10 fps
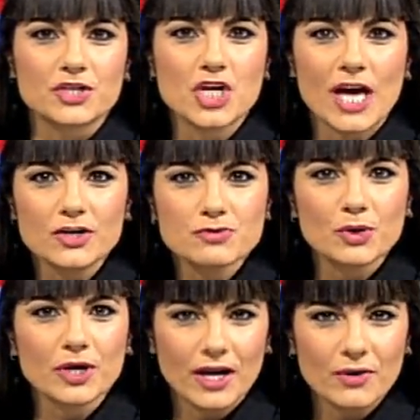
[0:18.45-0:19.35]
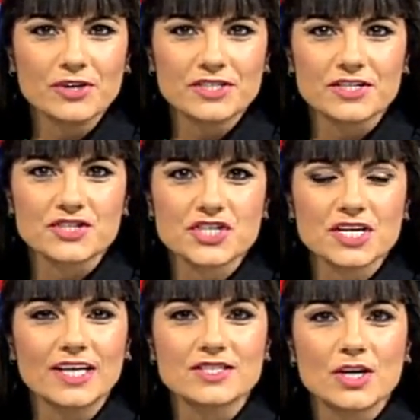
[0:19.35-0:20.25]
with the Johannesburg heritage
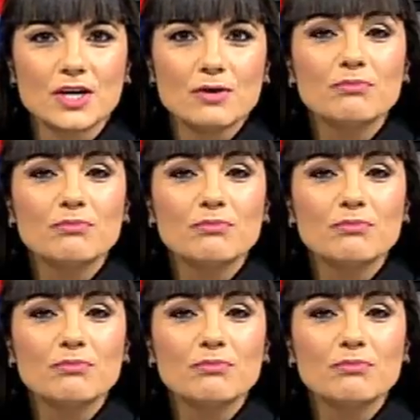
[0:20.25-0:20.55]
site